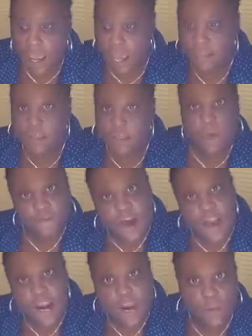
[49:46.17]
and then when we
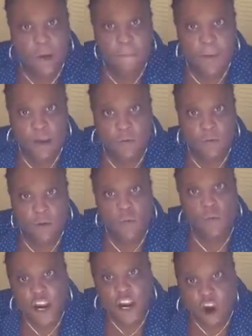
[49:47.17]
find out what mineral,
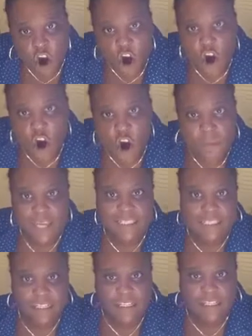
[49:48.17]
what herb
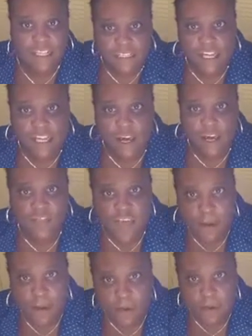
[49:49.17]
is consistent with
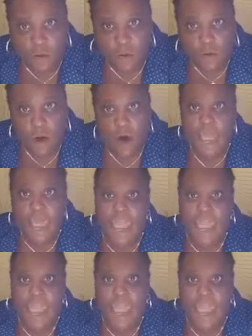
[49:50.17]
that mineral,